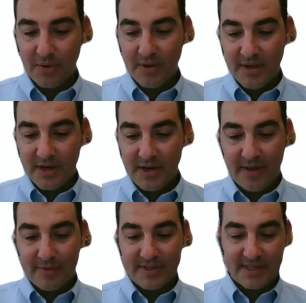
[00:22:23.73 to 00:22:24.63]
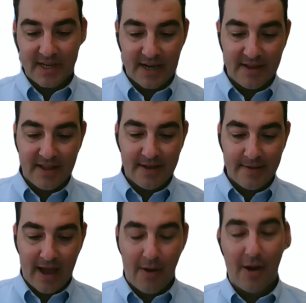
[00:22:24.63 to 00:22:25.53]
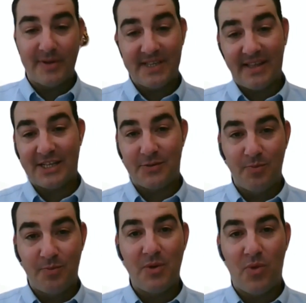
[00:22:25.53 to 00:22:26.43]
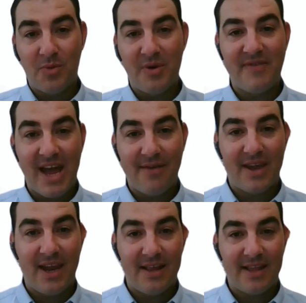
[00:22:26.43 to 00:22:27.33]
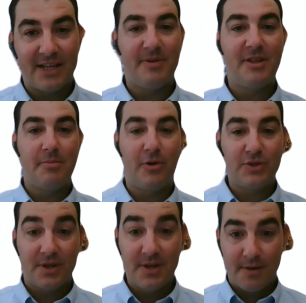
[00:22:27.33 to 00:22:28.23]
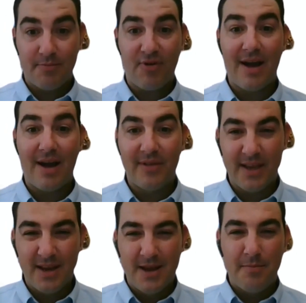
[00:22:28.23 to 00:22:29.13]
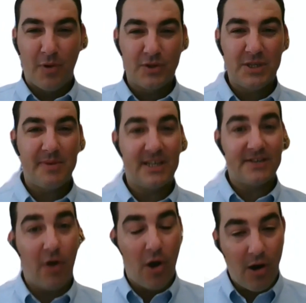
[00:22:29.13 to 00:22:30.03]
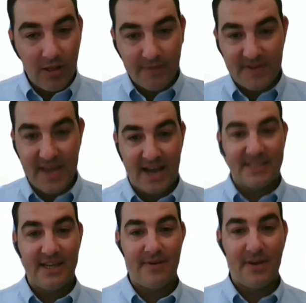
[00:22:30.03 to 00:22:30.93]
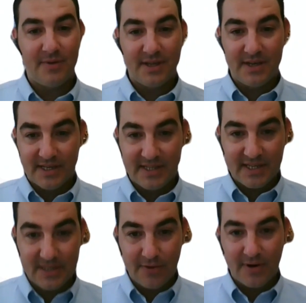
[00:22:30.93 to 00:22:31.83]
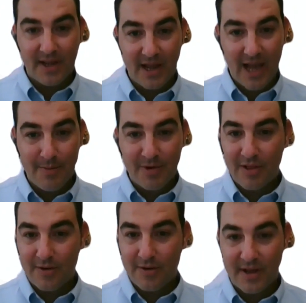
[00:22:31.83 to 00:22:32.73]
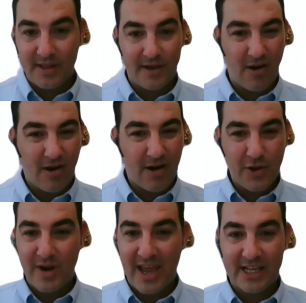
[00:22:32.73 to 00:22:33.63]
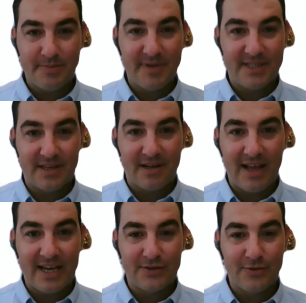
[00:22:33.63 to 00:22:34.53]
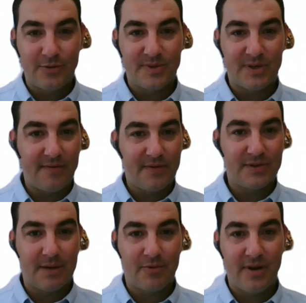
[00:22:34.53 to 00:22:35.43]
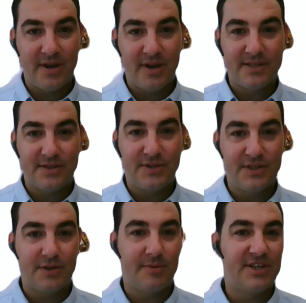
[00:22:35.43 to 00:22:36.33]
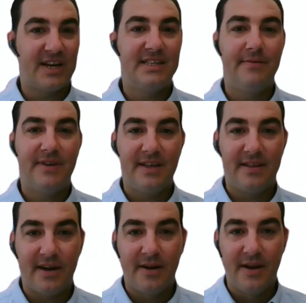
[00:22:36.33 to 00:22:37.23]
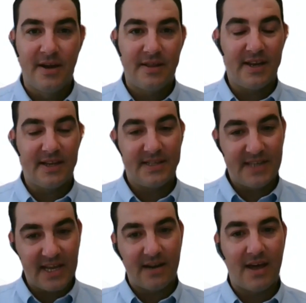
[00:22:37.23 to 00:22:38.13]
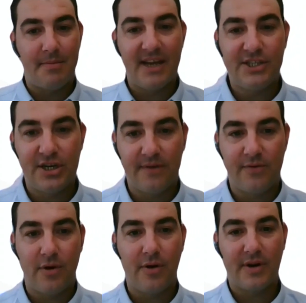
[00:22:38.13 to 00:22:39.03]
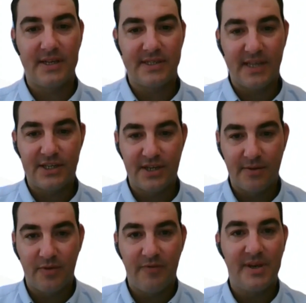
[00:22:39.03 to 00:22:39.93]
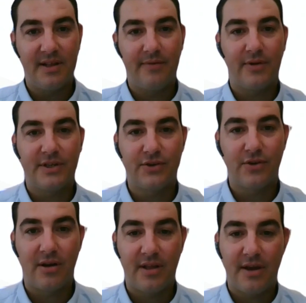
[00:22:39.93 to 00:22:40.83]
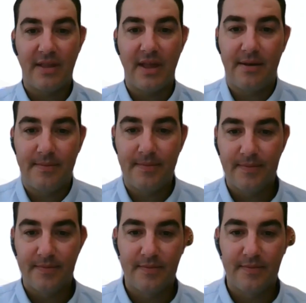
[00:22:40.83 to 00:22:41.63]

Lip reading: So, that was, I would say that's been one we've navigated. That's been the most prevalent, mostly because of all of the activity with the distance learning, hybrid learning, the audio enhancements in classrooms, all of those upgrades. There's just so much activity there that it's taken a lot of mind share for our organization, and we've been delivering strongly on that.